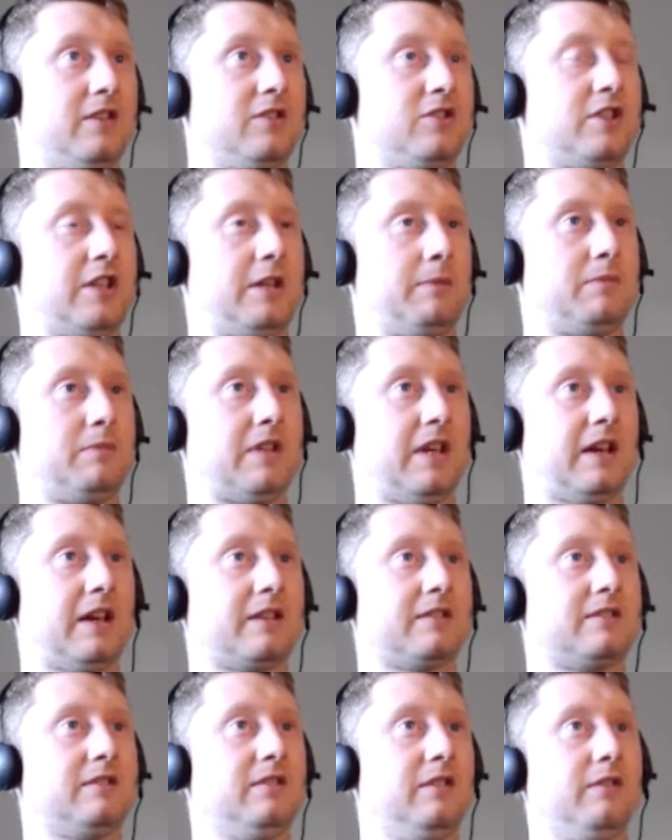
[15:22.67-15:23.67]
10 cheap
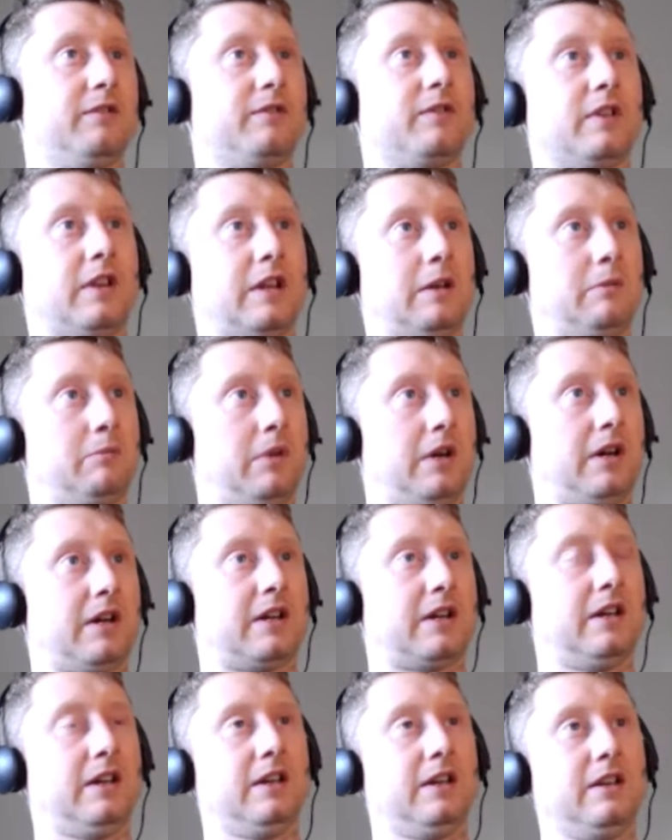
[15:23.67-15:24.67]
decks, you know, for like
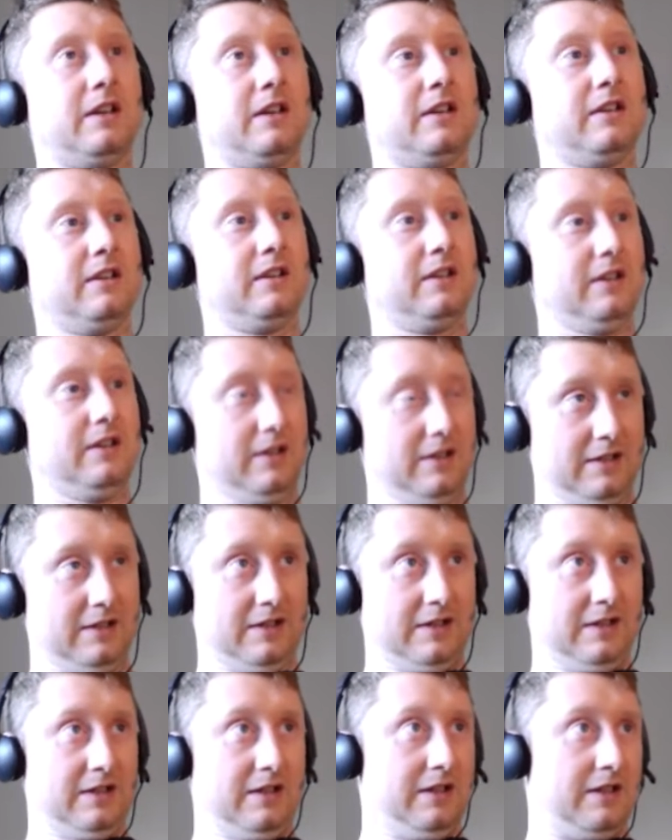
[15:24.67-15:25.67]
$1.
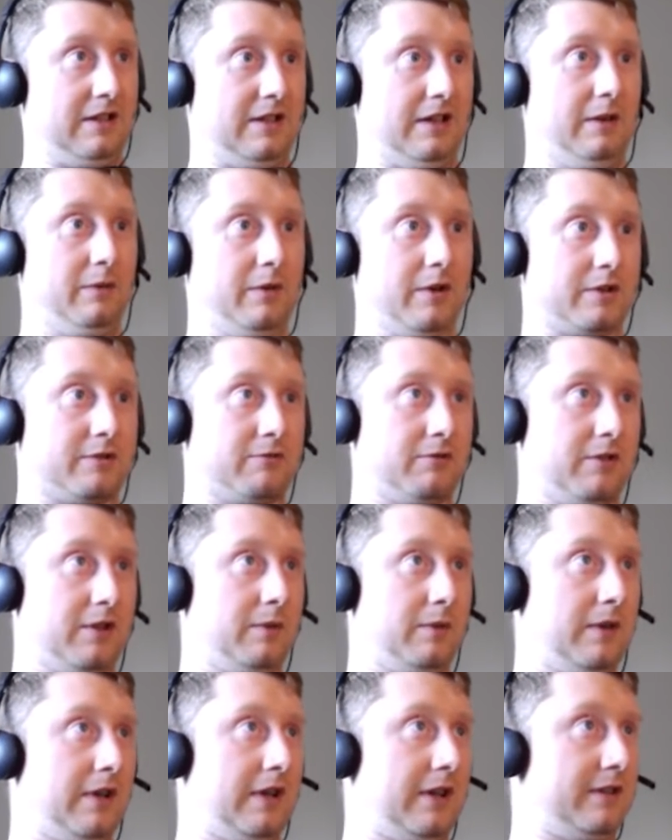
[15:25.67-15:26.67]
That works
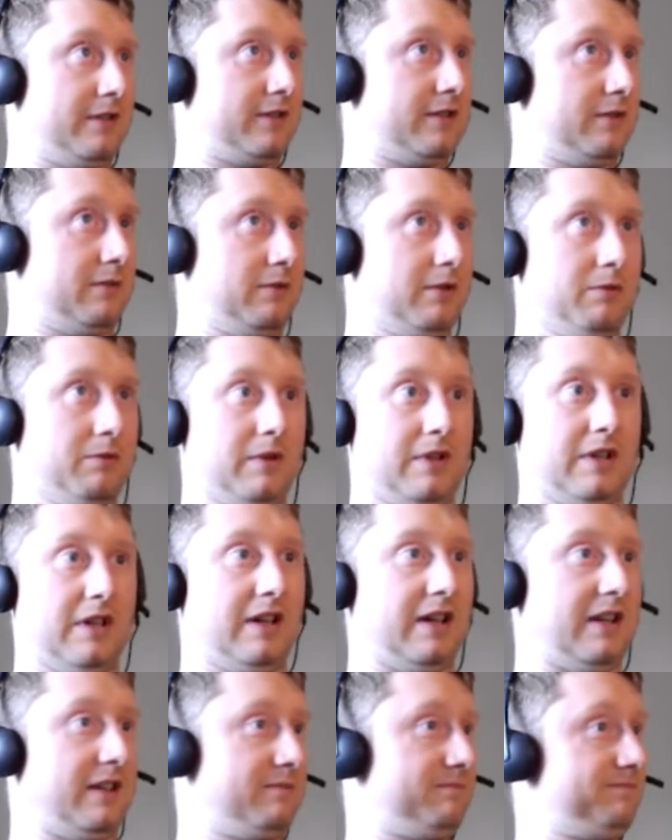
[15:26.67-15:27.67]
really well. So what do we
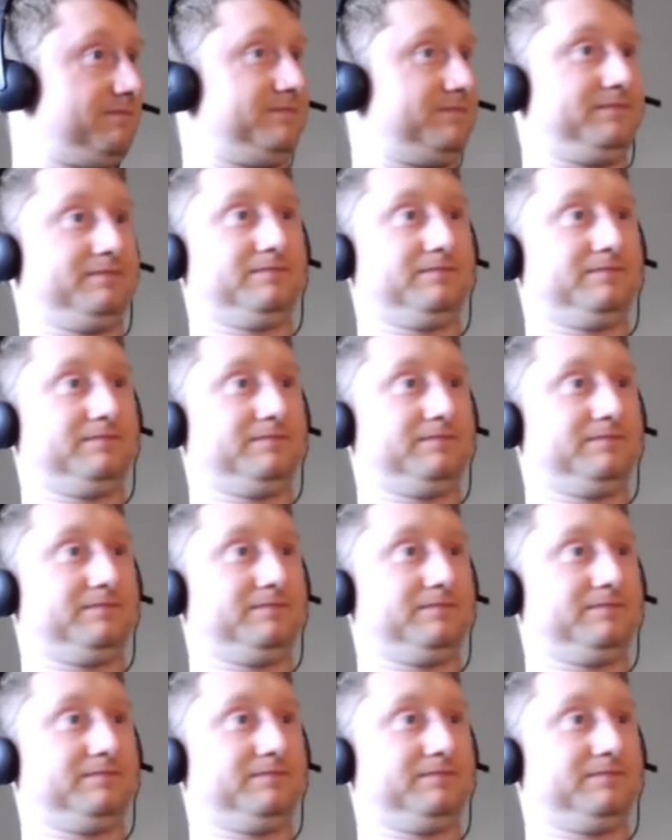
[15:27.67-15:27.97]
got?